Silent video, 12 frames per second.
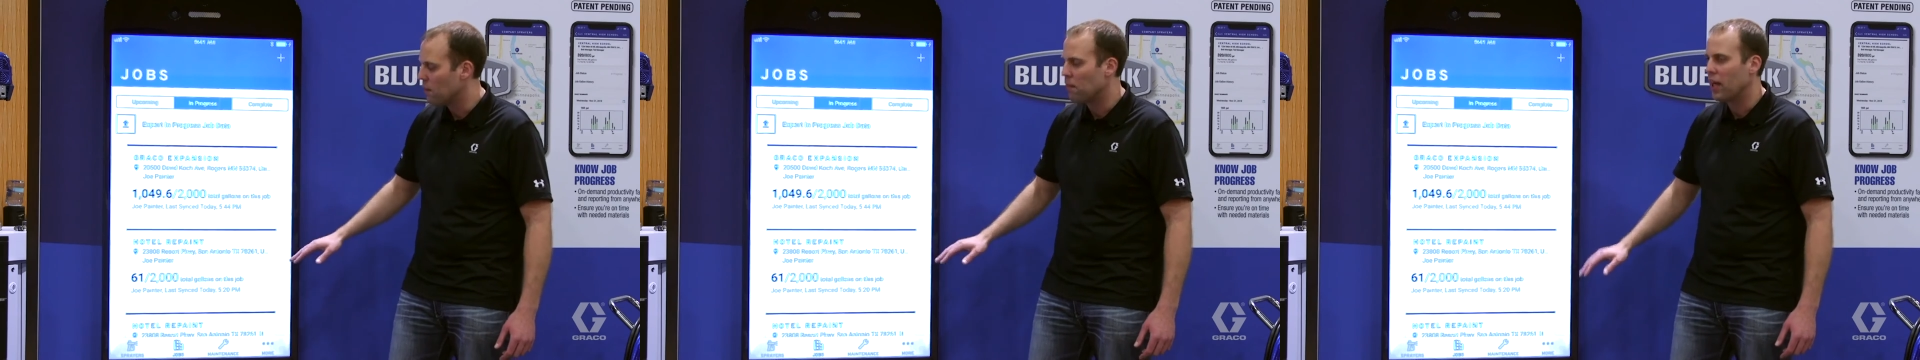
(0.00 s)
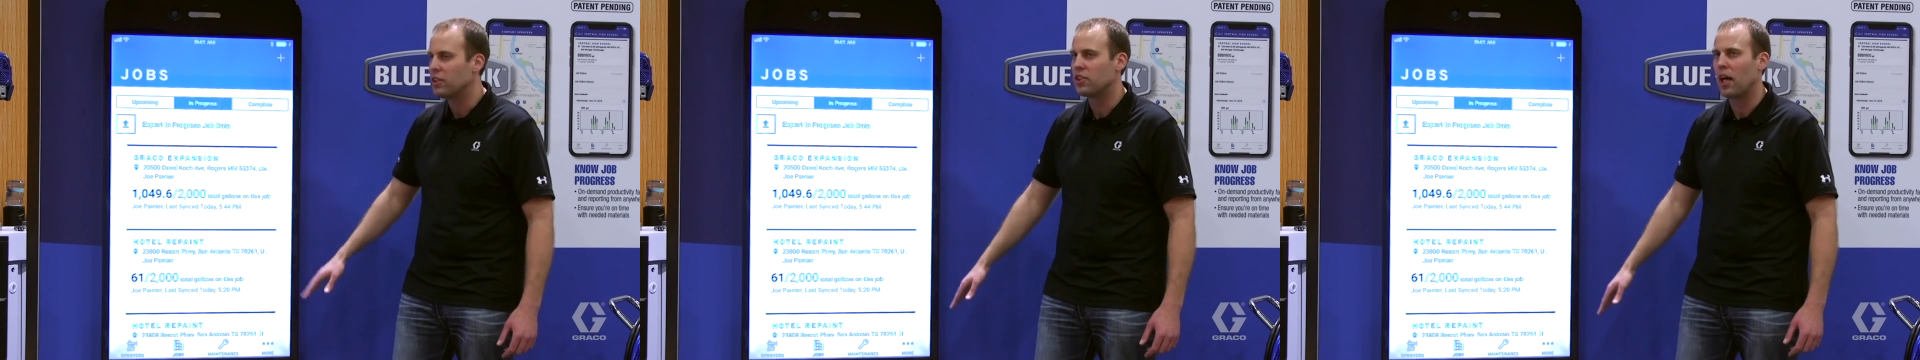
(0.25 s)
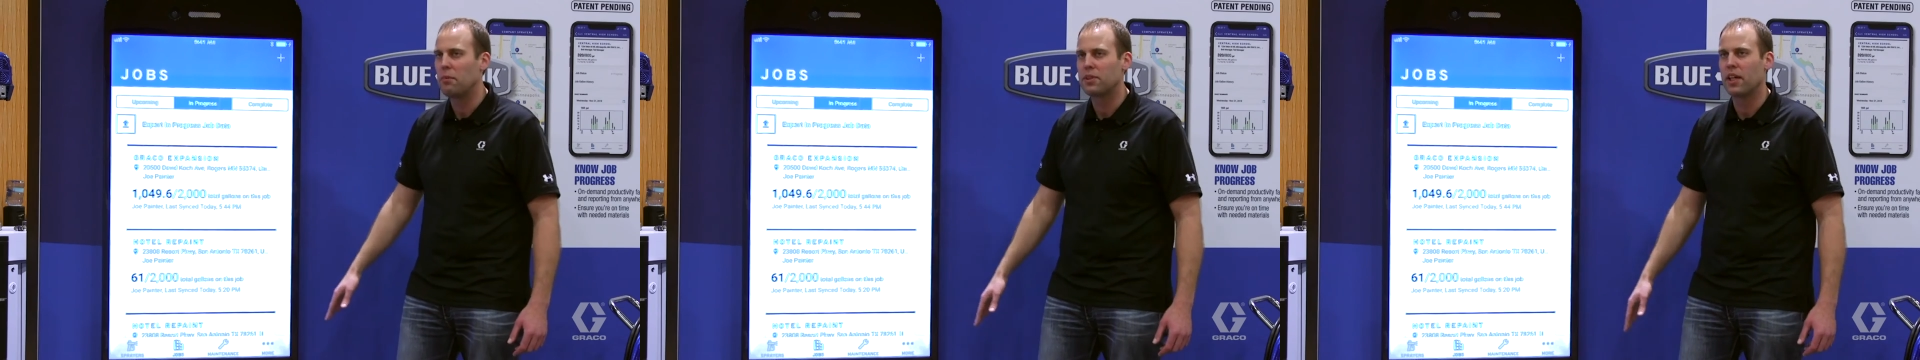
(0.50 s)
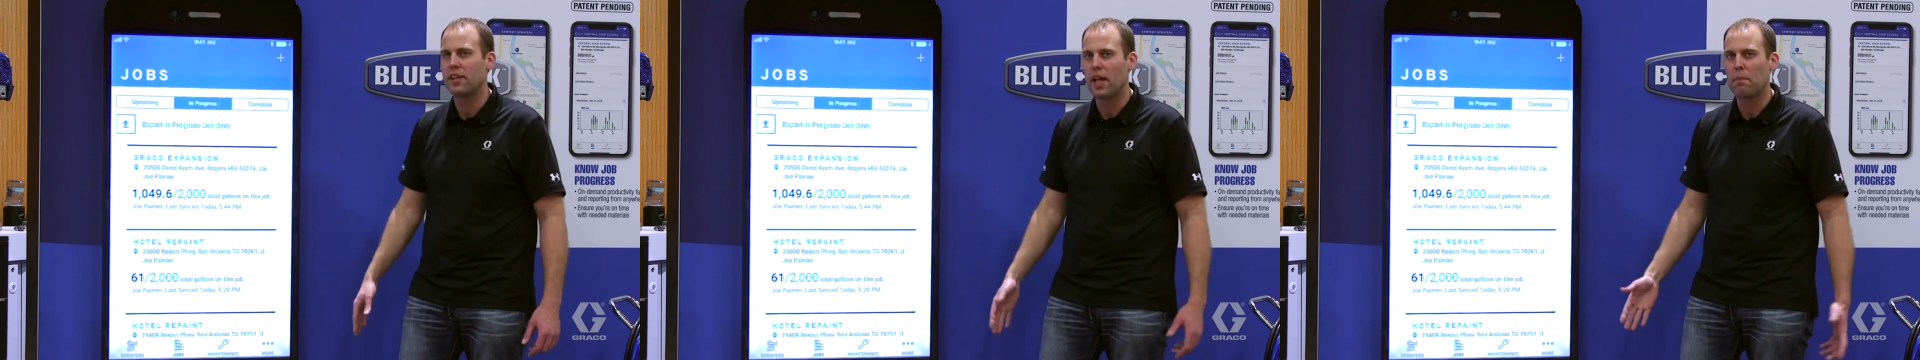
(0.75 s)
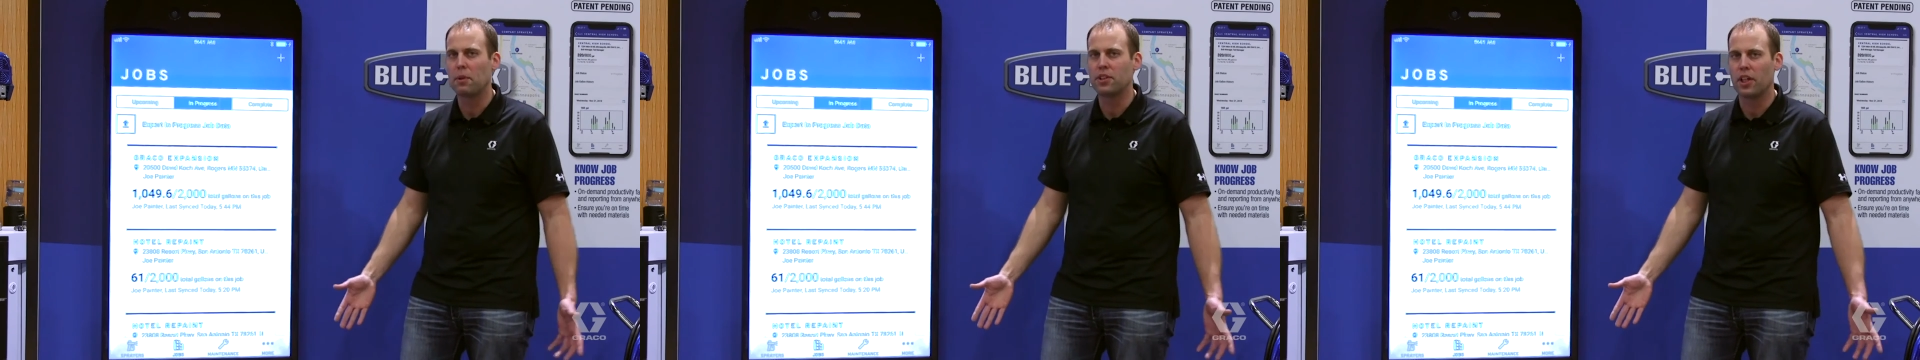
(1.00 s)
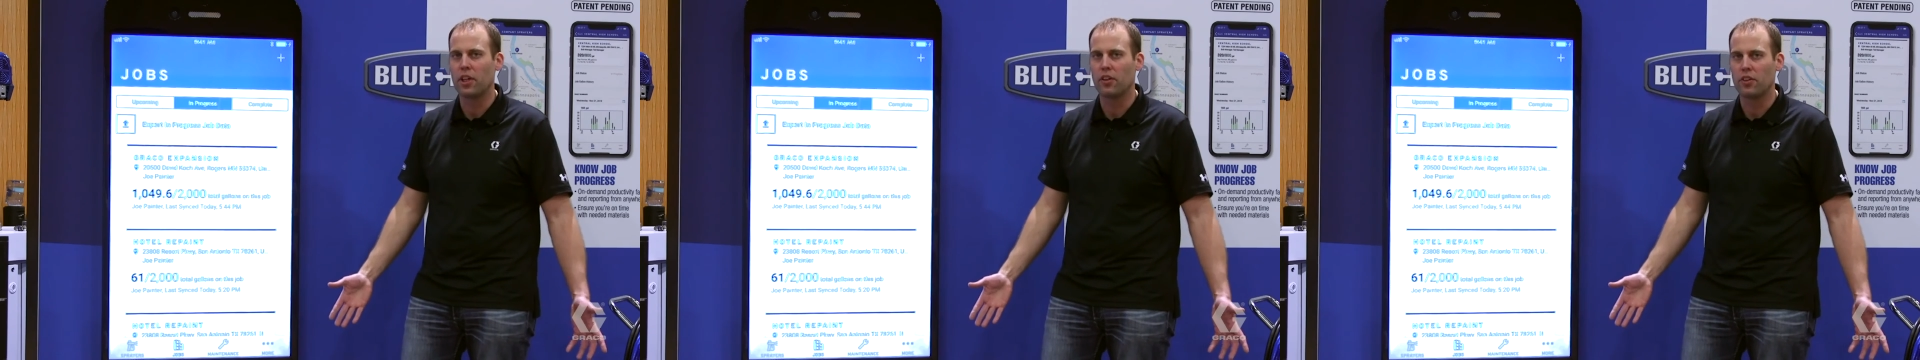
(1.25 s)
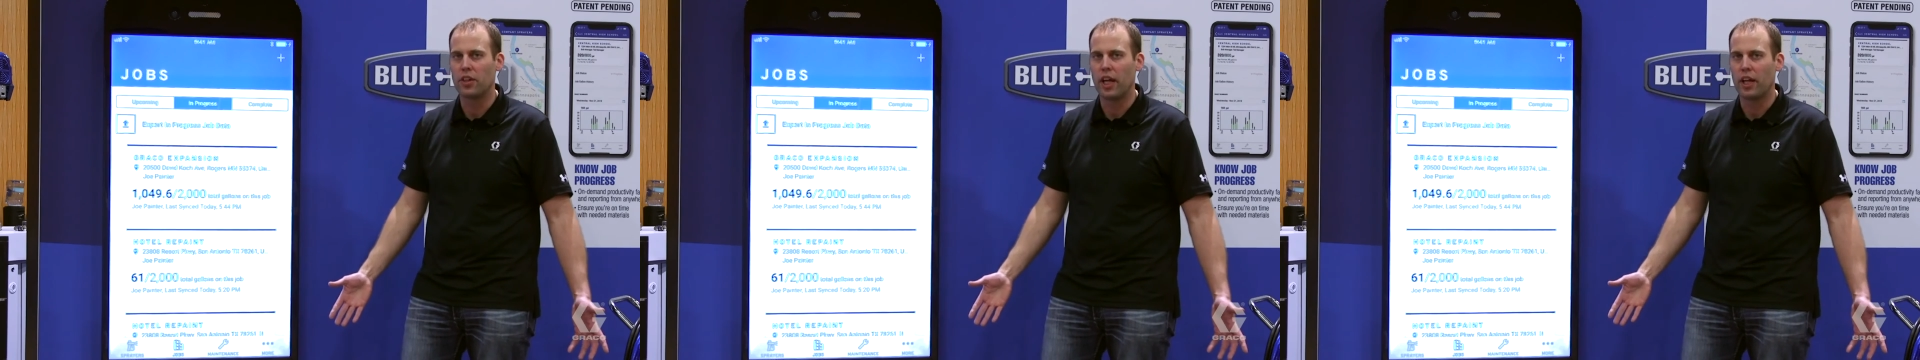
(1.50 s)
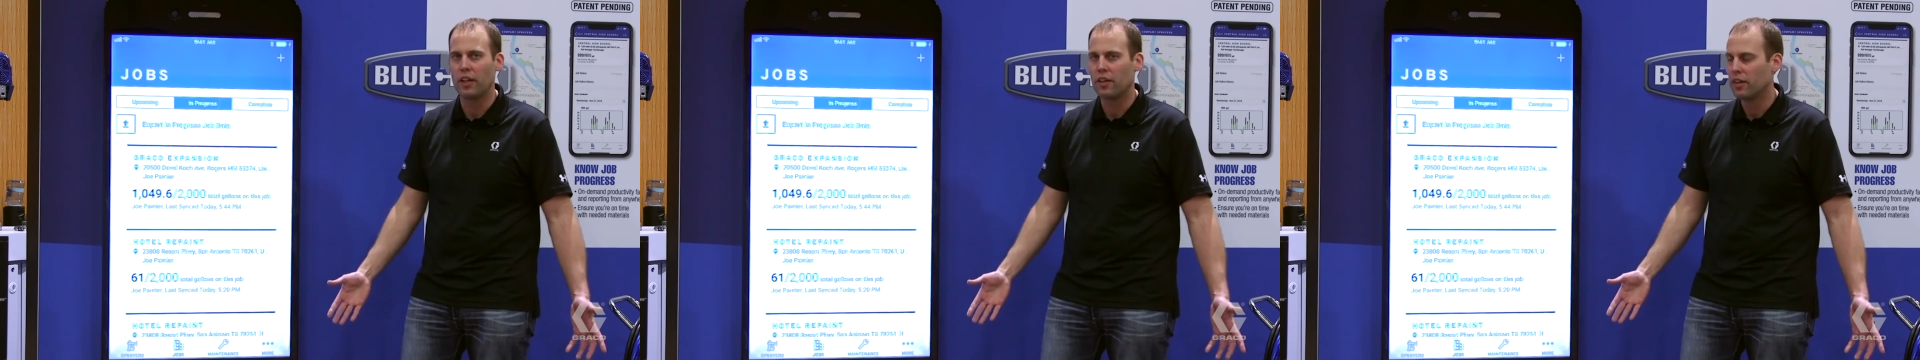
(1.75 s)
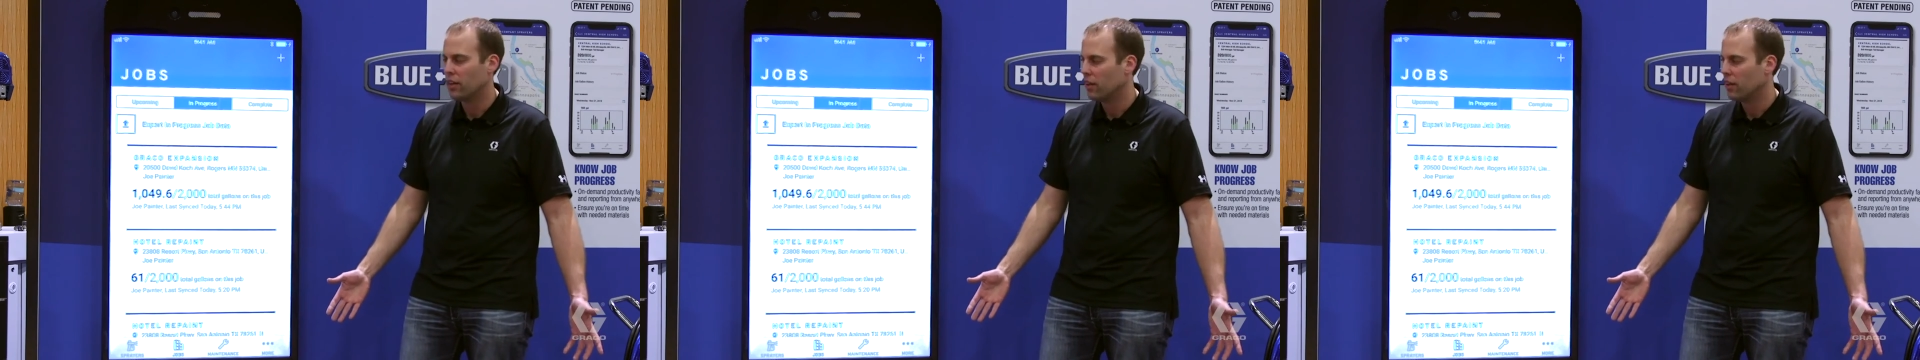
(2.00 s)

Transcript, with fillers: on my job site that particular day.